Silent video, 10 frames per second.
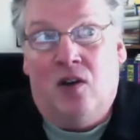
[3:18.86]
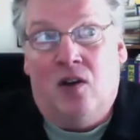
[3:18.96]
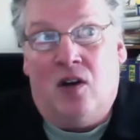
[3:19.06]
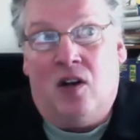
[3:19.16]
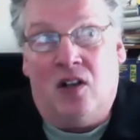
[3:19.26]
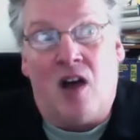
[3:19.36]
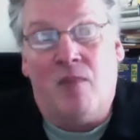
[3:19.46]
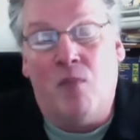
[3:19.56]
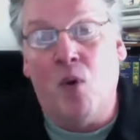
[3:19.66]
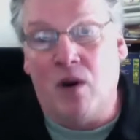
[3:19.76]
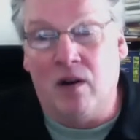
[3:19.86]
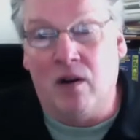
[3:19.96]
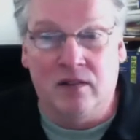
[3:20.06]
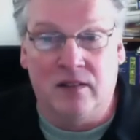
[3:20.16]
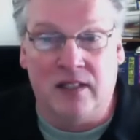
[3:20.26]
a lot more
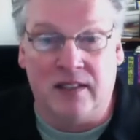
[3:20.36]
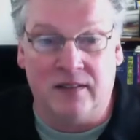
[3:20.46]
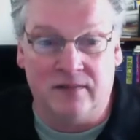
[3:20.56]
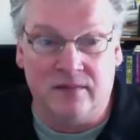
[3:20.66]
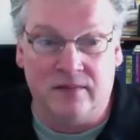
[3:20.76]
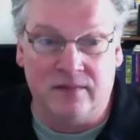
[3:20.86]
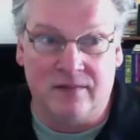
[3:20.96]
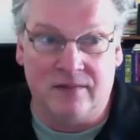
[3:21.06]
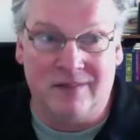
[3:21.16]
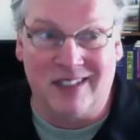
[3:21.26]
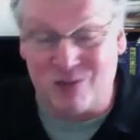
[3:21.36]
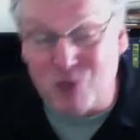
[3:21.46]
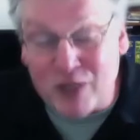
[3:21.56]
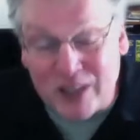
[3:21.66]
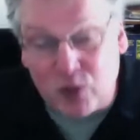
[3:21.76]
than. It's
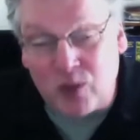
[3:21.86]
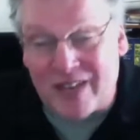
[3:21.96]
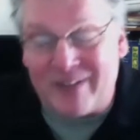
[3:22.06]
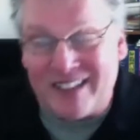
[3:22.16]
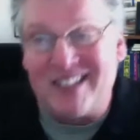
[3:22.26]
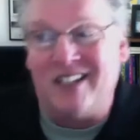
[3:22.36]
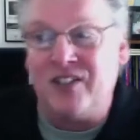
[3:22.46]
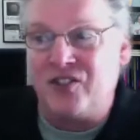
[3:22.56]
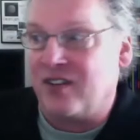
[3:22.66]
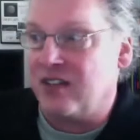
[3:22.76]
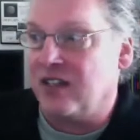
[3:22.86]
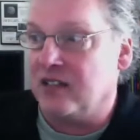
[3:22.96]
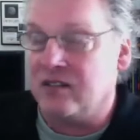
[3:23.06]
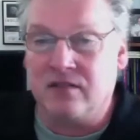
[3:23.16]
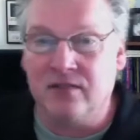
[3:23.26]
really cool having intelligent things.